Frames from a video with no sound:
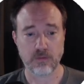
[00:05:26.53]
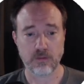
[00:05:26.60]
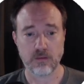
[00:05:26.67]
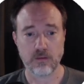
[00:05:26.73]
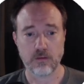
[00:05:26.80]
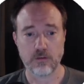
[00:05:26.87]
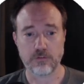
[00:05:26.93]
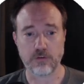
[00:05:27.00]

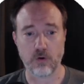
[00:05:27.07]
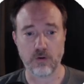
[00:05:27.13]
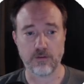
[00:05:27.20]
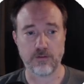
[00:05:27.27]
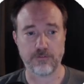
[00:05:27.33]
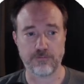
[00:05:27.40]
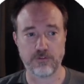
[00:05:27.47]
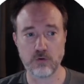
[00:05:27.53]
So
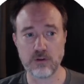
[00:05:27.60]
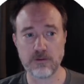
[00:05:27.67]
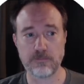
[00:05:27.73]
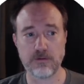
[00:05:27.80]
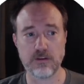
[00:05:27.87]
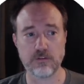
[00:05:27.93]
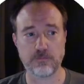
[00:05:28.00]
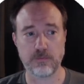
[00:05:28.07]
if UDP
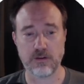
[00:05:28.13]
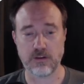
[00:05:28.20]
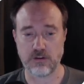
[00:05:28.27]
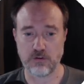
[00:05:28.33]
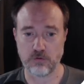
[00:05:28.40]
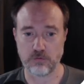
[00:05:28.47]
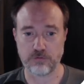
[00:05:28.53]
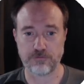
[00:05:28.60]
is being
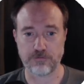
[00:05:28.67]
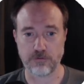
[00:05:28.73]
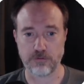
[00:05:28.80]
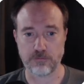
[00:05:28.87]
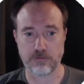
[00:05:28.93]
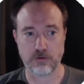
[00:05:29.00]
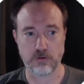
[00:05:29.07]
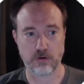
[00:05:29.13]
used for the
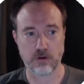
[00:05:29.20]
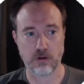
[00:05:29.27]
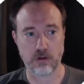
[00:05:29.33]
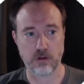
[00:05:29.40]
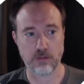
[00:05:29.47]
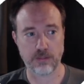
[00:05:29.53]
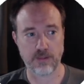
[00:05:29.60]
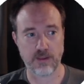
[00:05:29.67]

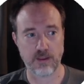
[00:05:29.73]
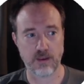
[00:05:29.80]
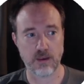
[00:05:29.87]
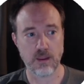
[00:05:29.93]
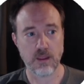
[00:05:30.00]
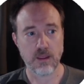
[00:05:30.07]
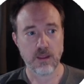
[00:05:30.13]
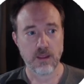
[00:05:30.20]
protocol, then
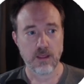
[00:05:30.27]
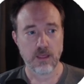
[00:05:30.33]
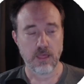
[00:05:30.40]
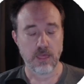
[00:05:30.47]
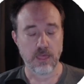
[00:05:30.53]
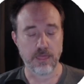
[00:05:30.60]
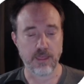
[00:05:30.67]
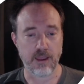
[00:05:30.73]

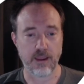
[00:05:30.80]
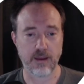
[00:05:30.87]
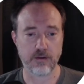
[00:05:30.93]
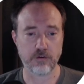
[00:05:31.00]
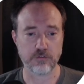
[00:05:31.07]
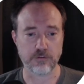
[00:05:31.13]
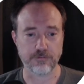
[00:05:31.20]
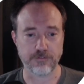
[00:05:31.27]
the
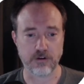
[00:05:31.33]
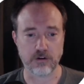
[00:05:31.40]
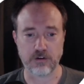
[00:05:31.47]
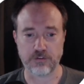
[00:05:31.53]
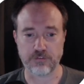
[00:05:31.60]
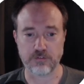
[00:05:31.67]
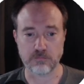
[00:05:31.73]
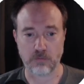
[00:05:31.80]
headers are very
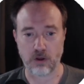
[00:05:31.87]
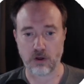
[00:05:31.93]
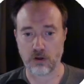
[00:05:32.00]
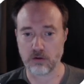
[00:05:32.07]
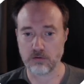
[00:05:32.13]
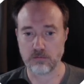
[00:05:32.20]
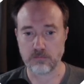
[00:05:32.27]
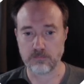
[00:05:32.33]
small
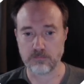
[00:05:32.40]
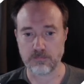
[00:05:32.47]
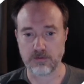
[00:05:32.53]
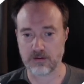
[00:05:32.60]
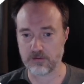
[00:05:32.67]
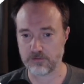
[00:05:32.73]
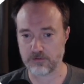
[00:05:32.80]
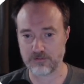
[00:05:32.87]

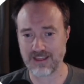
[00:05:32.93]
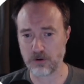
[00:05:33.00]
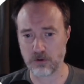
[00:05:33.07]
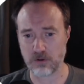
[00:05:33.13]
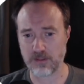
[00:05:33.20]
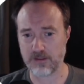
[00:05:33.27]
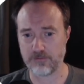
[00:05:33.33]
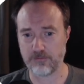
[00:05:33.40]
because there's not a whole
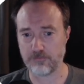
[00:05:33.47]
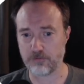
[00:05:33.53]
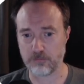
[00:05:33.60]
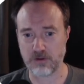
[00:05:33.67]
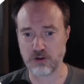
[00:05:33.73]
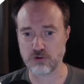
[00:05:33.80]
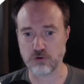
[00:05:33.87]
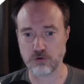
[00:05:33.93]
lot of
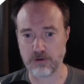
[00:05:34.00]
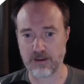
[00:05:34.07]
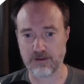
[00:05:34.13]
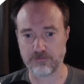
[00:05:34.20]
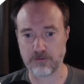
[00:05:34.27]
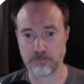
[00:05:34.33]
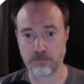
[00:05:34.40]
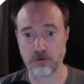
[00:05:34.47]
information you have
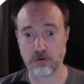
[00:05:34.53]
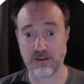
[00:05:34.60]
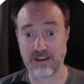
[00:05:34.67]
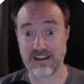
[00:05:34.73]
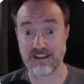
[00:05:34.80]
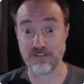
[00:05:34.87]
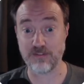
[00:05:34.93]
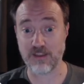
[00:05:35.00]
to put
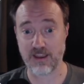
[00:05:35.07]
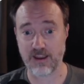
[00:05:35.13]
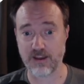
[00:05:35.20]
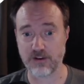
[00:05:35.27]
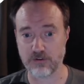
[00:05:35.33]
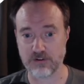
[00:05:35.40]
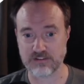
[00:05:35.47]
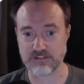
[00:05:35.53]
in the
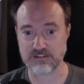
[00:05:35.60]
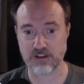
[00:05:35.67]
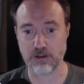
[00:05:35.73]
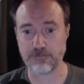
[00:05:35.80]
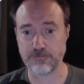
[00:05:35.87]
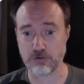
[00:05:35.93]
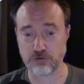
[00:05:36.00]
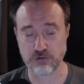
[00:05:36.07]
header
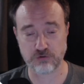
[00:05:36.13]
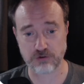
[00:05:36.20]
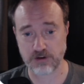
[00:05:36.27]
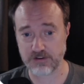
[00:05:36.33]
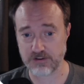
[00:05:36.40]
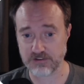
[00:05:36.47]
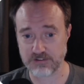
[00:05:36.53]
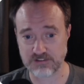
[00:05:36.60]
itself. You're just trying
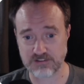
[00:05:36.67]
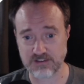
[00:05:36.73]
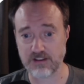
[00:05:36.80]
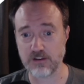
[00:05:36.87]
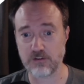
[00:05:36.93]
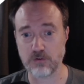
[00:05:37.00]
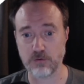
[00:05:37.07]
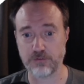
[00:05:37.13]
to send
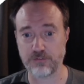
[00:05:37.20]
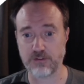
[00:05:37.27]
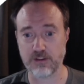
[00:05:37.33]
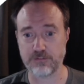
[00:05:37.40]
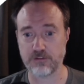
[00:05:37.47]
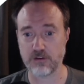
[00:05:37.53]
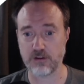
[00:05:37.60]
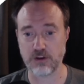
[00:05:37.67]
it to its
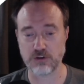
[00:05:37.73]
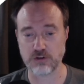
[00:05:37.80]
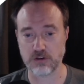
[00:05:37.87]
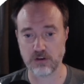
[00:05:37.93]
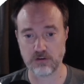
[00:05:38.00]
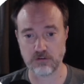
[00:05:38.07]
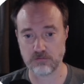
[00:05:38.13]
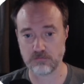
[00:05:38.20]
destination
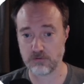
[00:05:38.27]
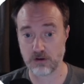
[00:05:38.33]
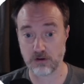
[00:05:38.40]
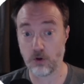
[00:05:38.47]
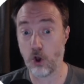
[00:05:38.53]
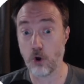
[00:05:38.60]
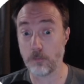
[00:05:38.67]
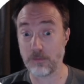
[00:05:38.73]
and
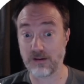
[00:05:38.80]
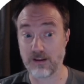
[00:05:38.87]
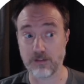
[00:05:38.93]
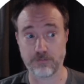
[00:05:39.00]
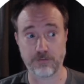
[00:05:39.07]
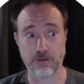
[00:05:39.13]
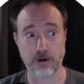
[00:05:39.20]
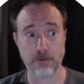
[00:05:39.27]
hope it
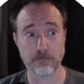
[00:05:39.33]
gets there.